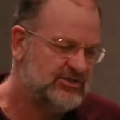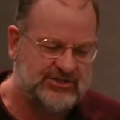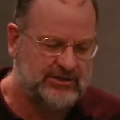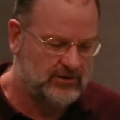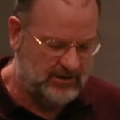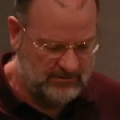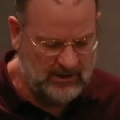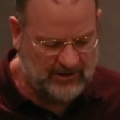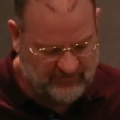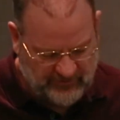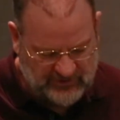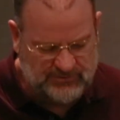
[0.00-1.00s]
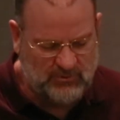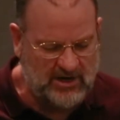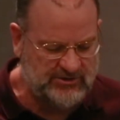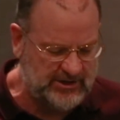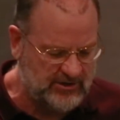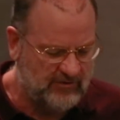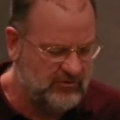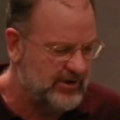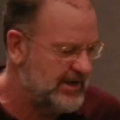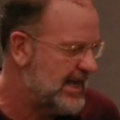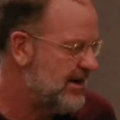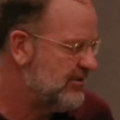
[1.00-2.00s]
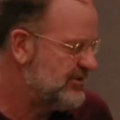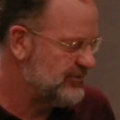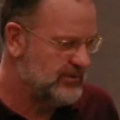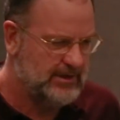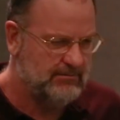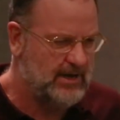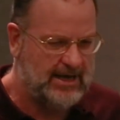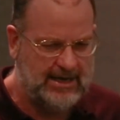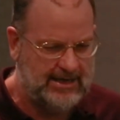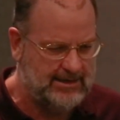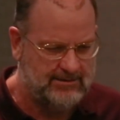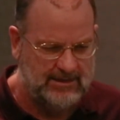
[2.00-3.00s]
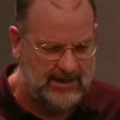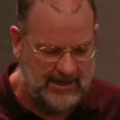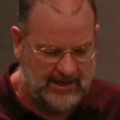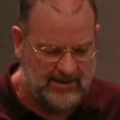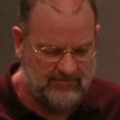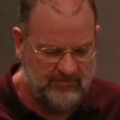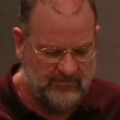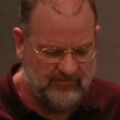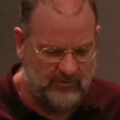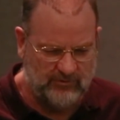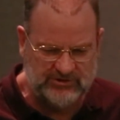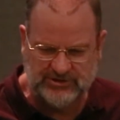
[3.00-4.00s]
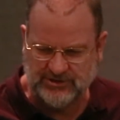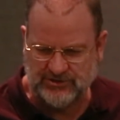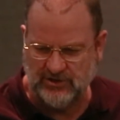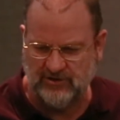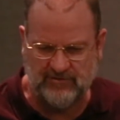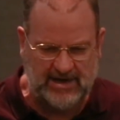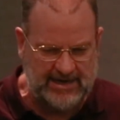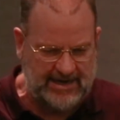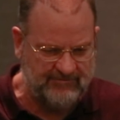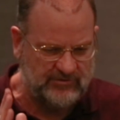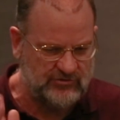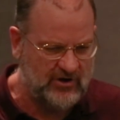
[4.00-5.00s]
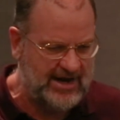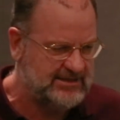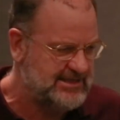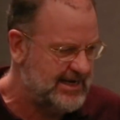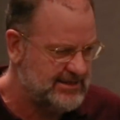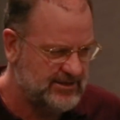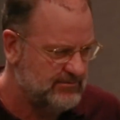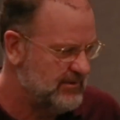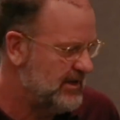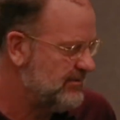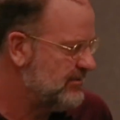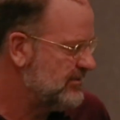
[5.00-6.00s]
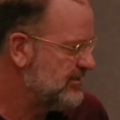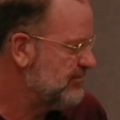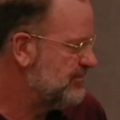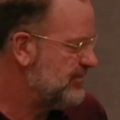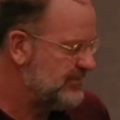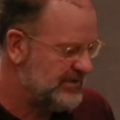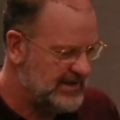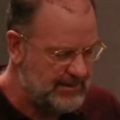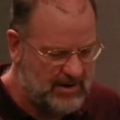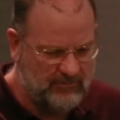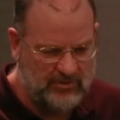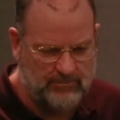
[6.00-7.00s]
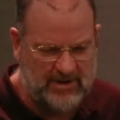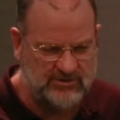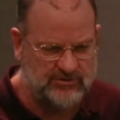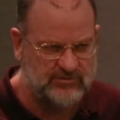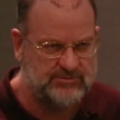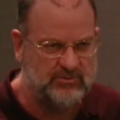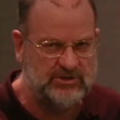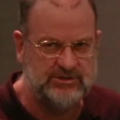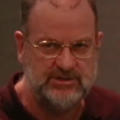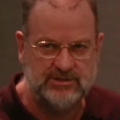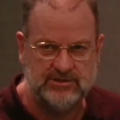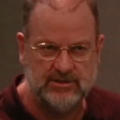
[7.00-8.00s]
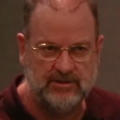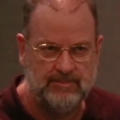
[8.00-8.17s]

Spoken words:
still, like for this project, I've got to go and do a floristic survey, have a transect and come up with a bunch of species.